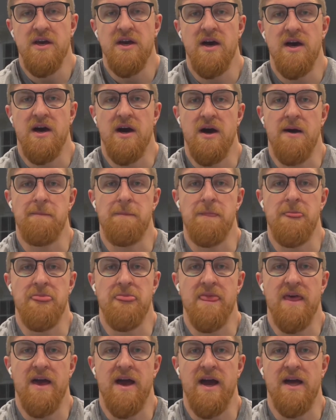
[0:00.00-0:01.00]

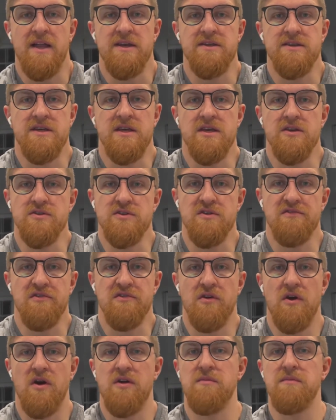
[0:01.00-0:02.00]
and heels off the
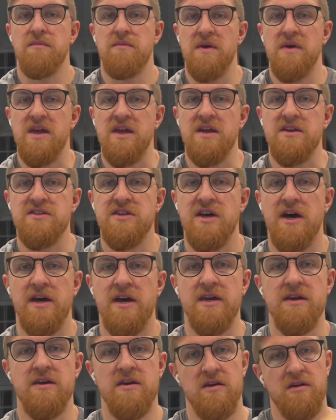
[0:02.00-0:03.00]
ground and making a
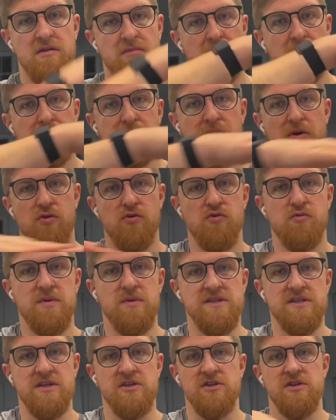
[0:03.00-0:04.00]
tight bow
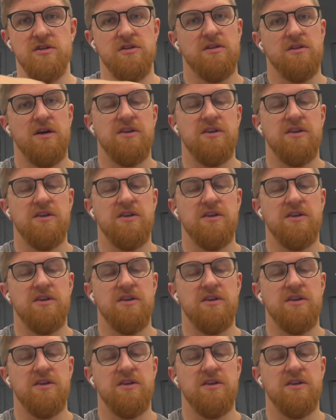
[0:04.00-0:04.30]
position.